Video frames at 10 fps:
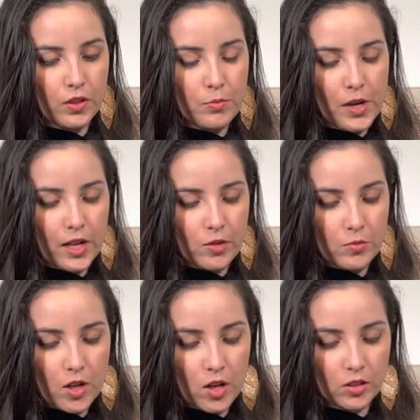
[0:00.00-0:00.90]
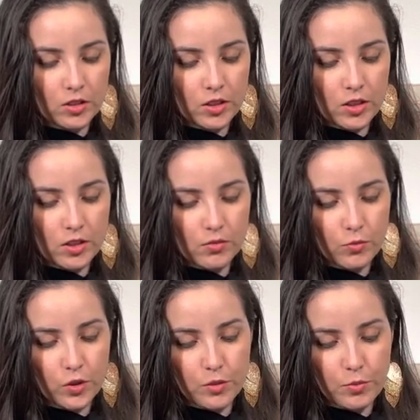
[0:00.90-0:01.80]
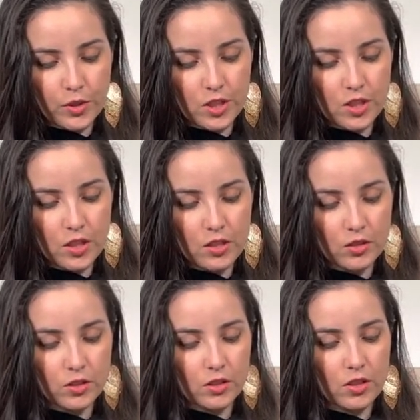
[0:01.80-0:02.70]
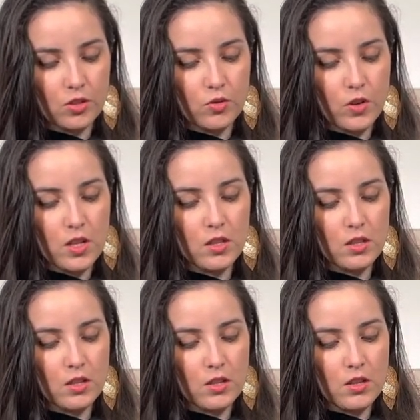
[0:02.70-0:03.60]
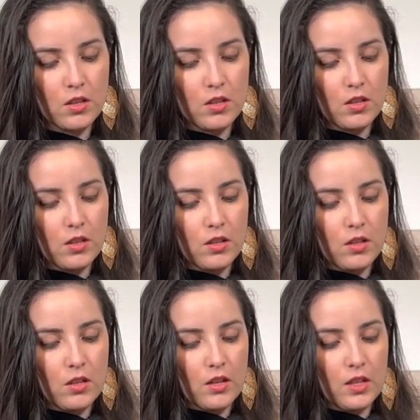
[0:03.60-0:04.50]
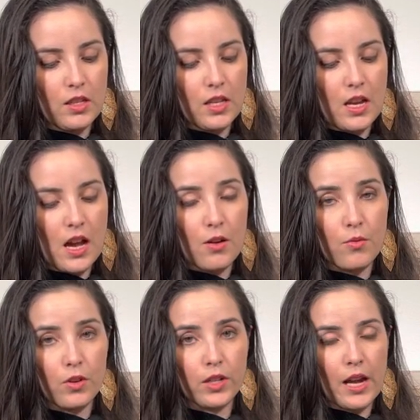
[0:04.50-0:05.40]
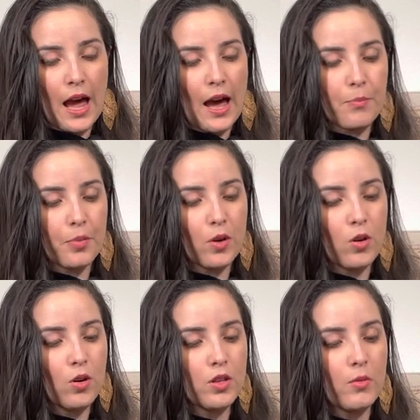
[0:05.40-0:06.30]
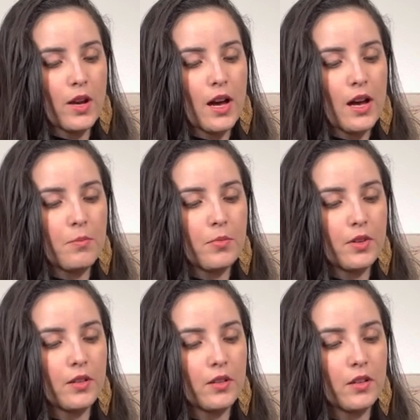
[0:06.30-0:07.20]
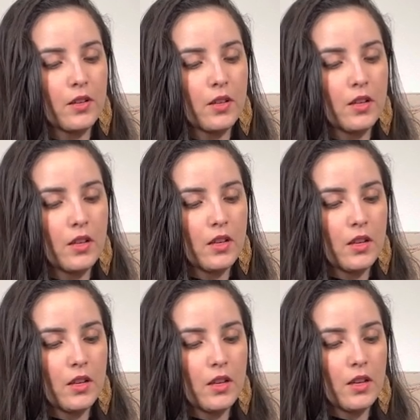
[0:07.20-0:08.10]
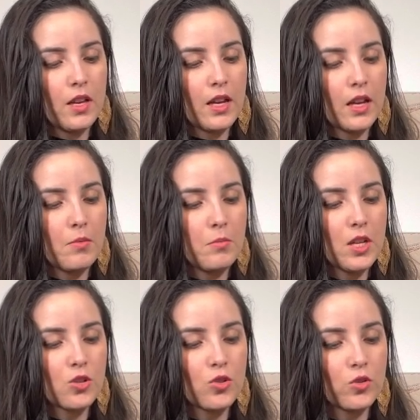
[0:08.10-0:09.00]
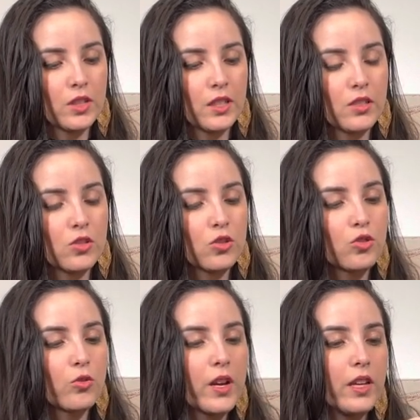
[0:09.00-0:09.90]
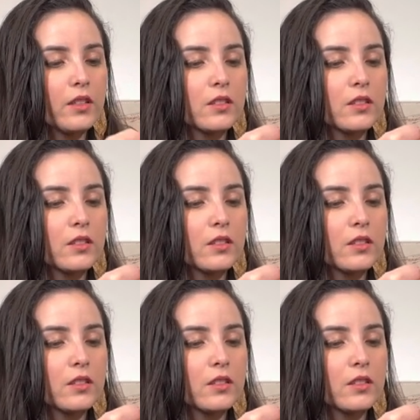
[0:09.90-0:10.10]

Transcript: the bottom, under where the bridge is, under the strings. And then I roll it up, all the way up. And I make sure that it's straight.